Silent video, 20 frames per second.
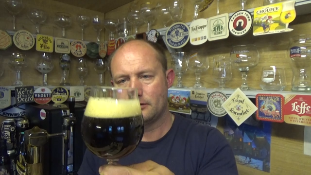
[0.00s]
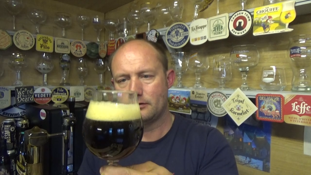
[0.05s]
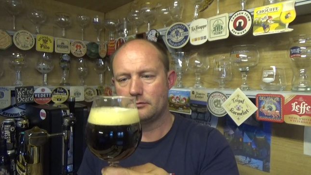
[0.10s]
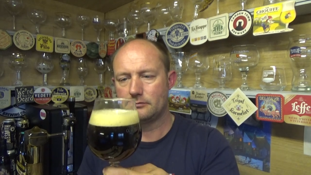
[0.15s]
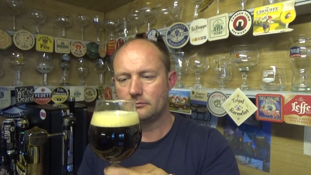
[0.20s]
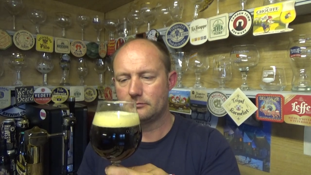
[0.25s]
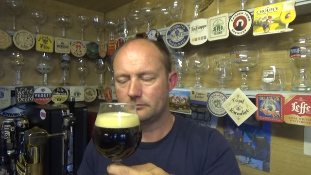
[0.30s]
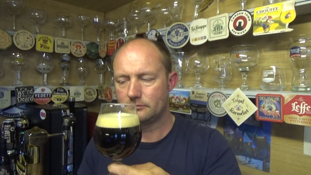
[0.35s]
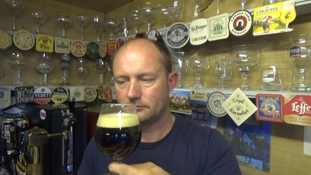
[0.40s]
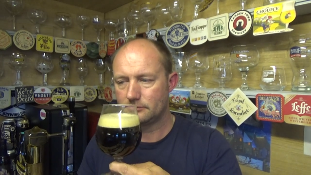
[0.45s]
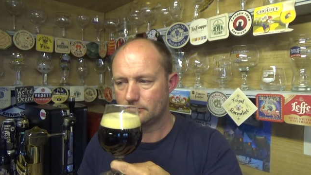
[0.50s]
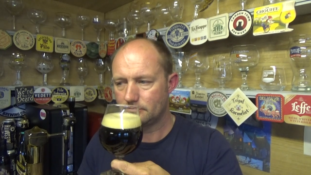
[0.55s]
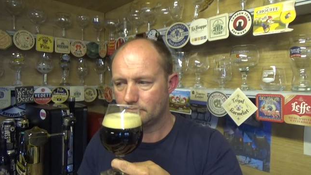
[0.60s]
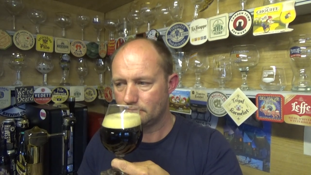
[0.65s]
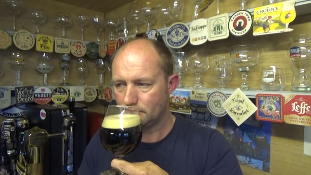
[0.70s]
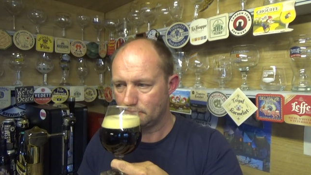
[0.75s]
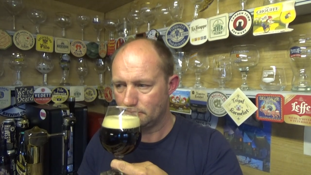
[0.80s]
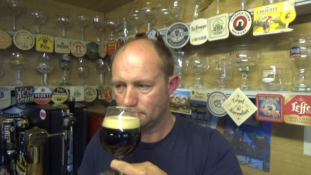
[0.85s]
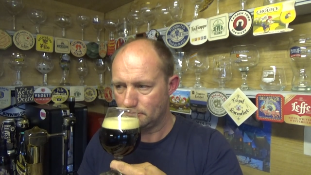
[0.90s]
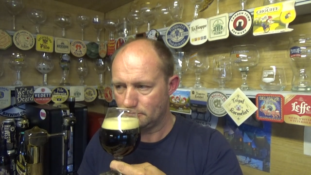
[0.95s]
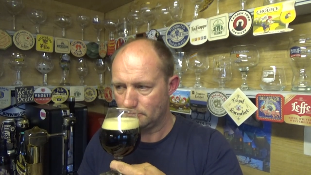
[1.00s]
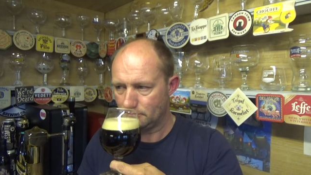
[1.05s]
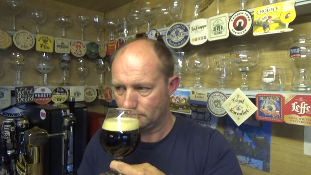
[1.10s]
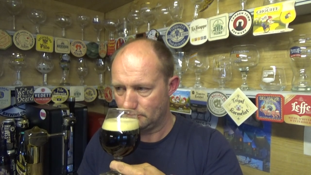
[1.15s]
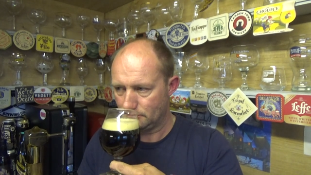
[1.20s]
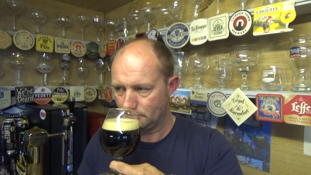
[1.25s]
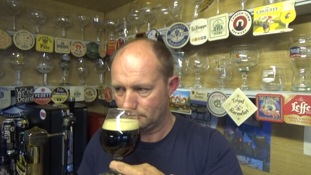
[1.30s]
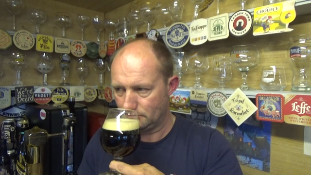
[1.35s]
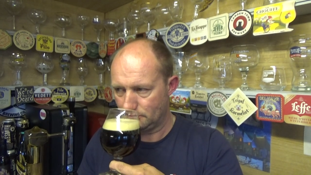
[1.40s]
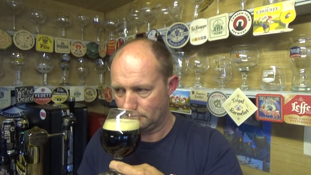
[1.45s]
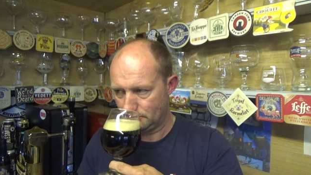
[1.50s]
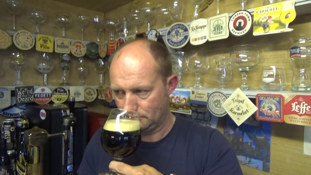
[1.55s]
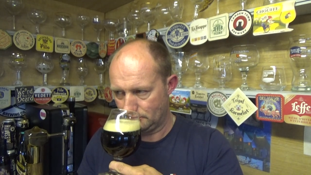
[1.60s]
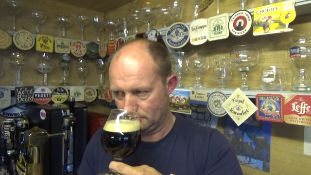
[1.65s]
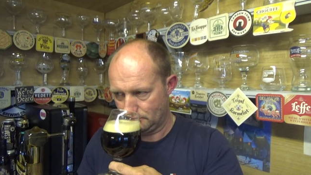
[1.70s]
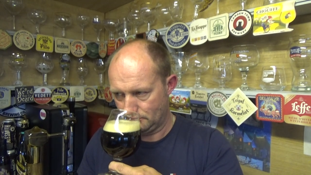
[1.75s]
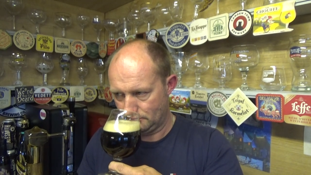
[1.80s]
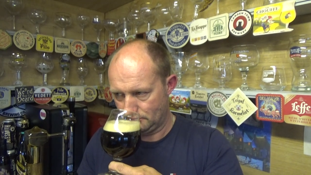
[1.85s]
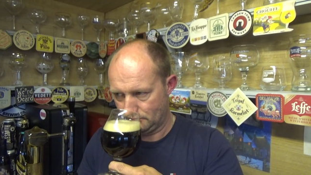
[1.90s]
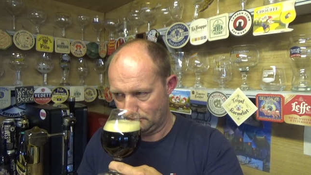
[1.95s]

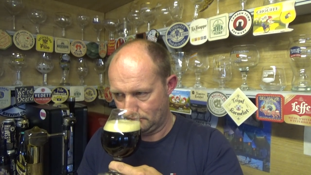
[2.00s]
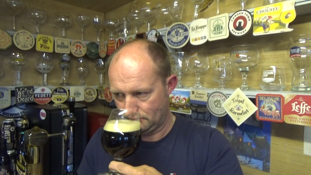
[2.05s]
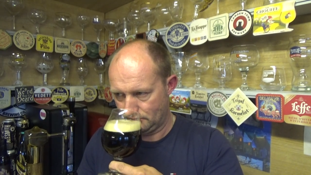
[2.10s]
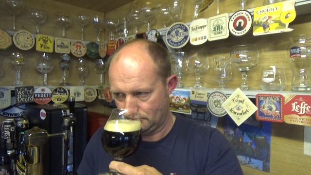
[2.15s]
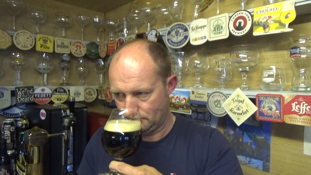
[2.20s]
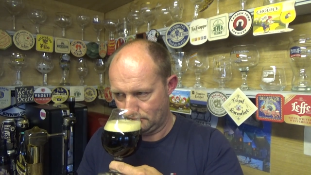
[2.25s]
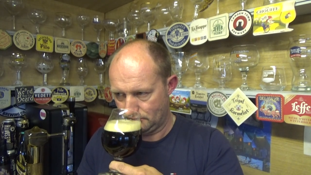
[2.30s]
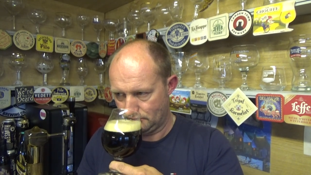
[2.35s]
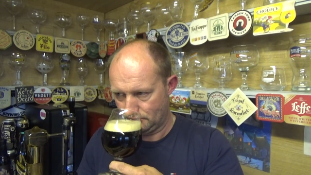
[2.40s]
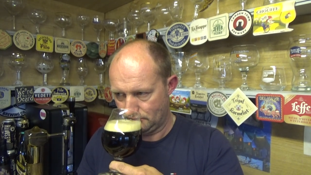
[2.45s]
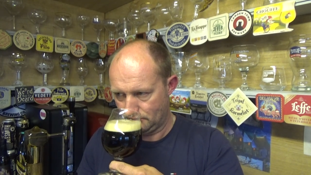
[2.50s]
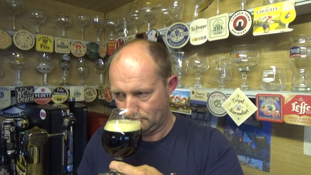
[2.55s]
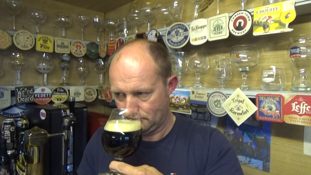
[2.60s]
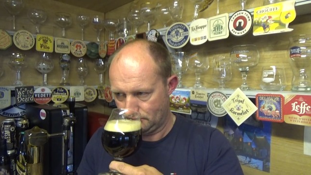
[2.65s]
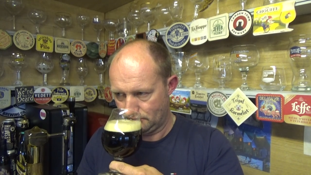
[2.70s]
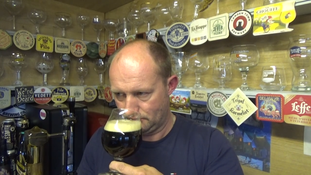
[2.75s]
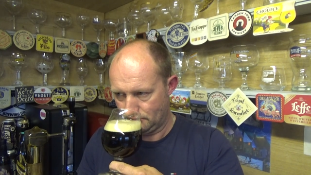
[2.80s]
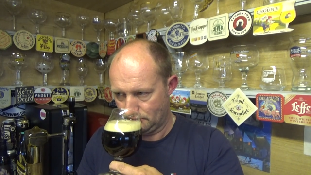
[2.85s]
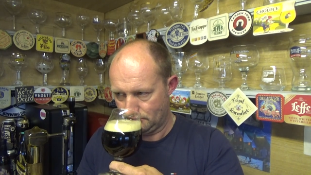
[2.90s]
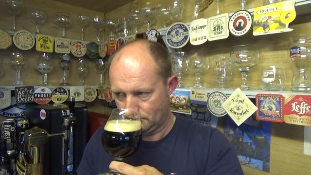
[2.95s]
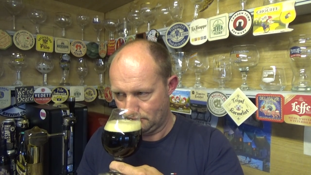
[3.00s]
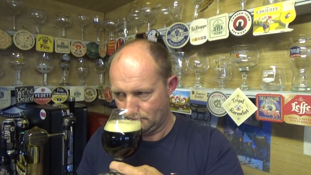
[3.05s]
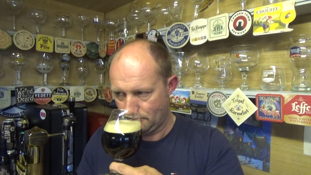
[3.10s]
No one is speaking in this clip.